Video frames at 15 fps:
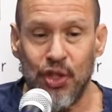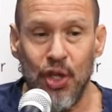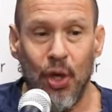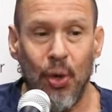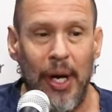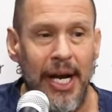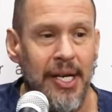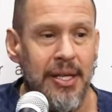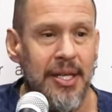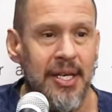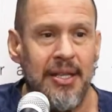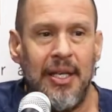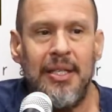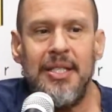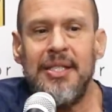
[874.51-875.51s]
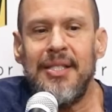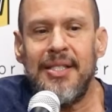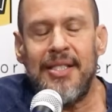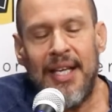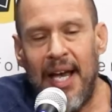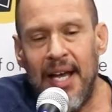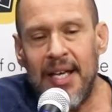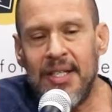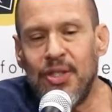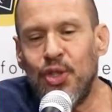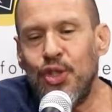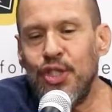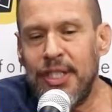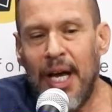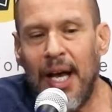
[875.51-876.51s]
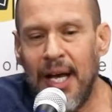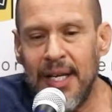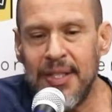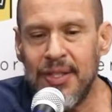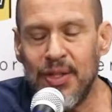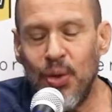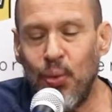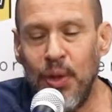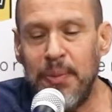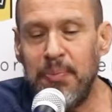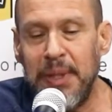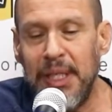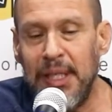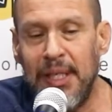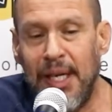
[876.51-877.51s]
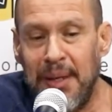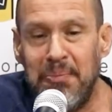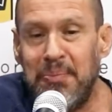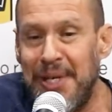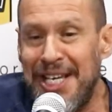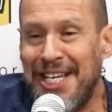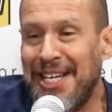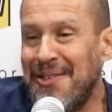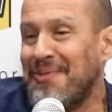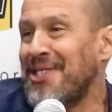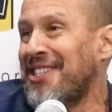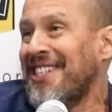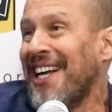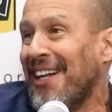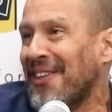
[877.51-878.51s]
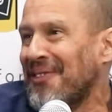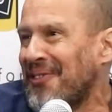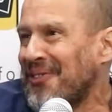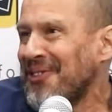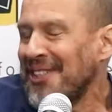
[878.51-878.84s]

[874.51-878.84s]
So anything that he says or does would be him being himself.